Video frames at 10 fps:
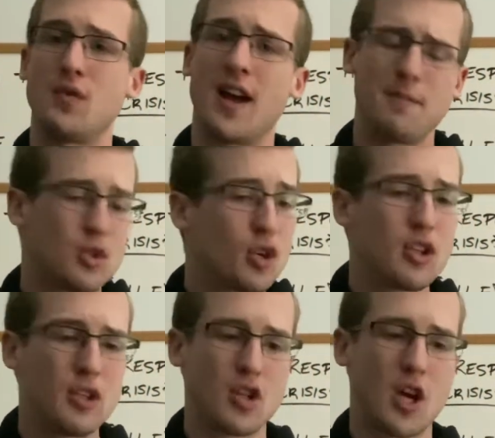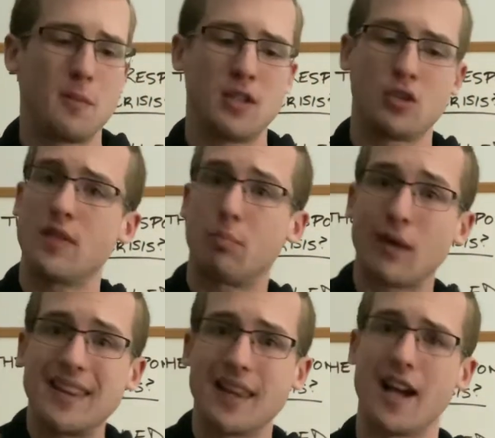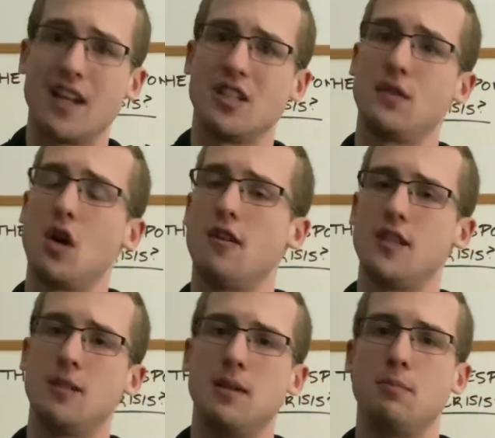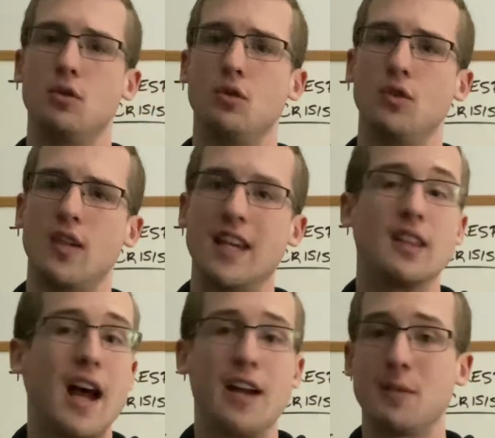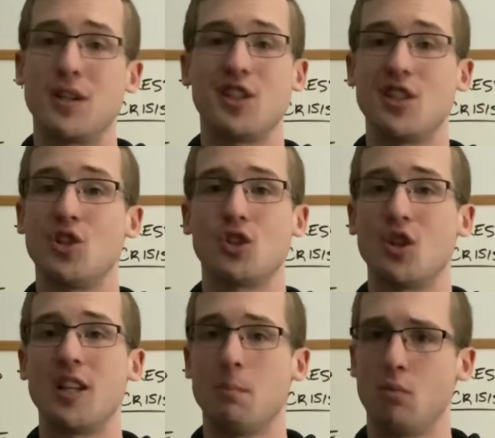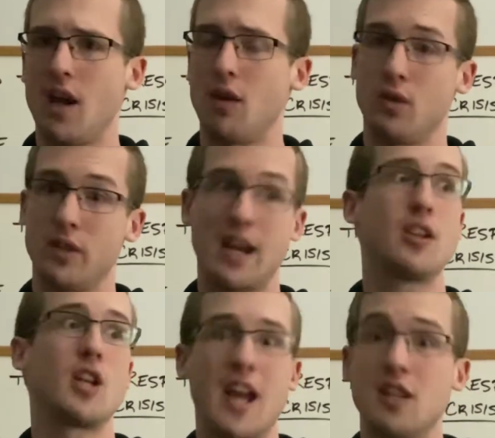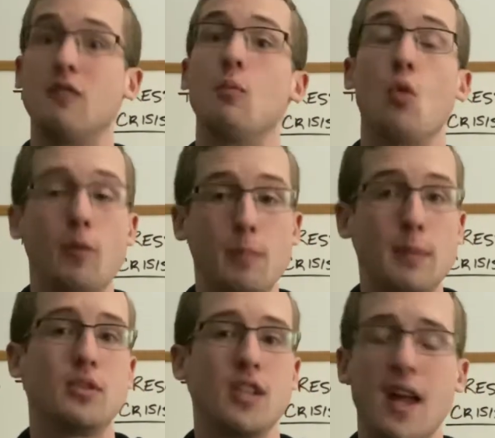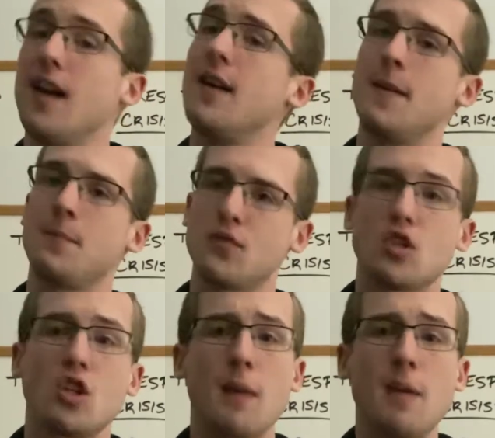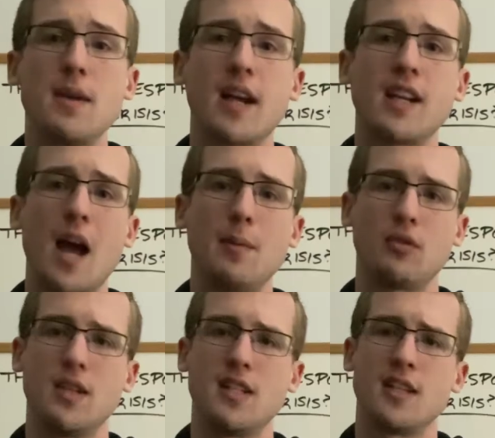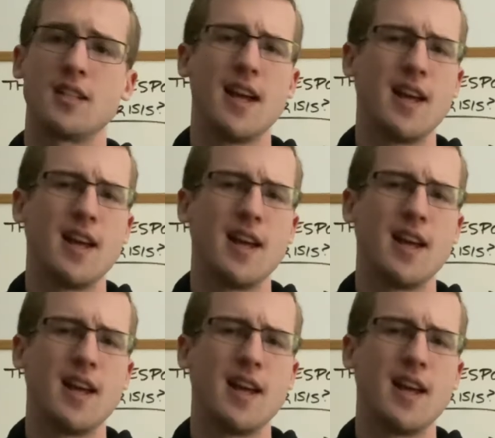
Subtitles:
I'm sure that you saw a picture of the bread lines of all of these people in line because they just couldn't get bread. Well, now you're going to add even more people to that. So there might be economic reasons.